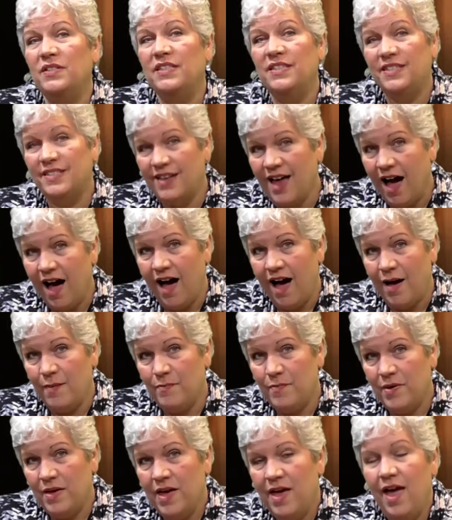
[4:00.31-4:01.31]

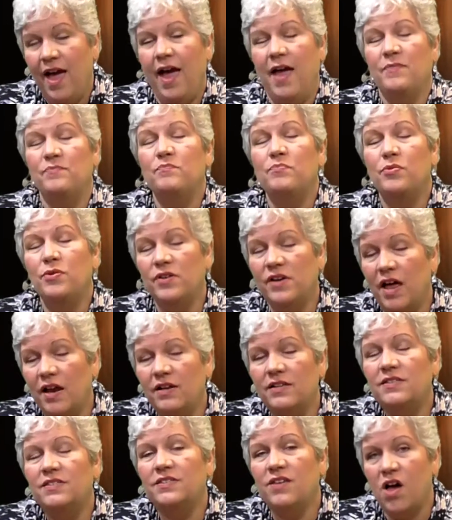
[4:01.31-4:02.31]
stop and put on
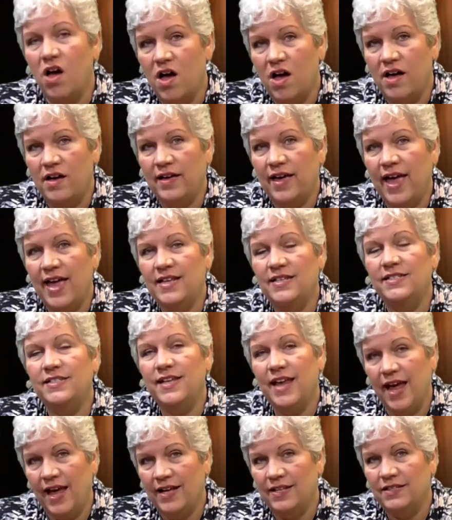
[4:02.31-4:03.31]
a song and
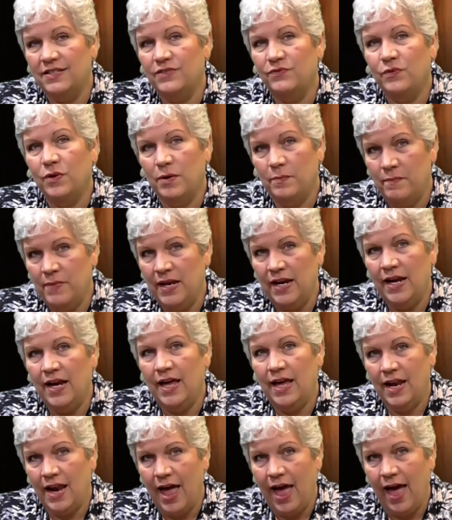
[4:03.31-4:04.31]
dance for a minute
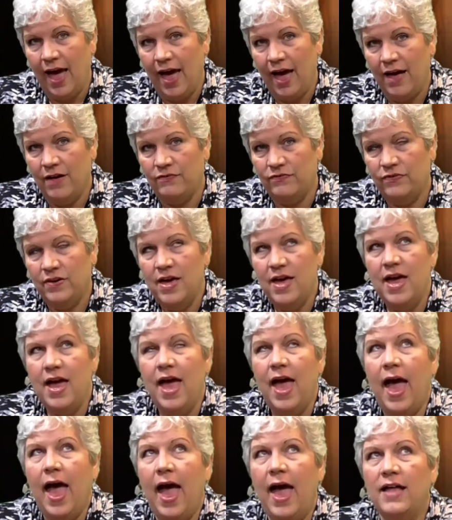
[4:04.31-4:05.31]
and a half.
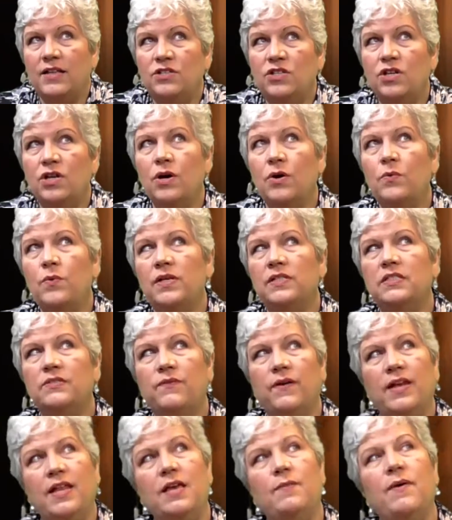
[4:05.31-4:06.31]
And you know what's
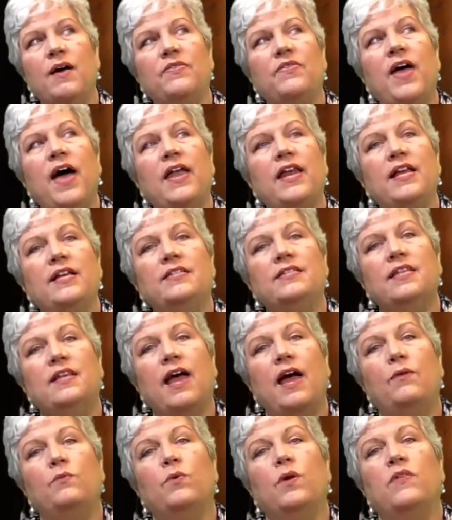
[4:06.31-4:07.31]
funny about that is that
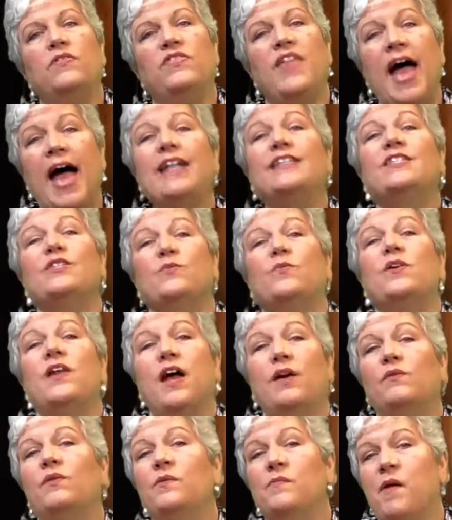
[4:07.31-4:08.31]
I re- that's what
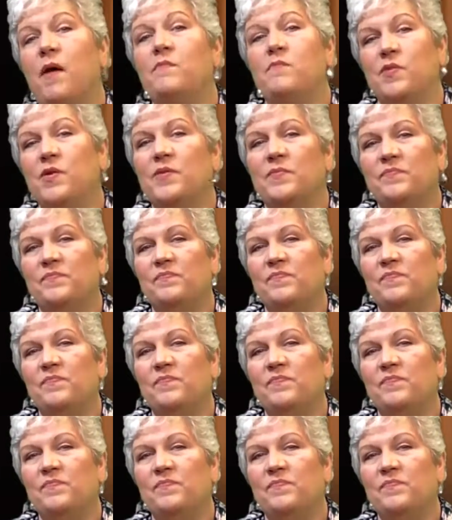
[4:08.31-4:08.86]
I remember.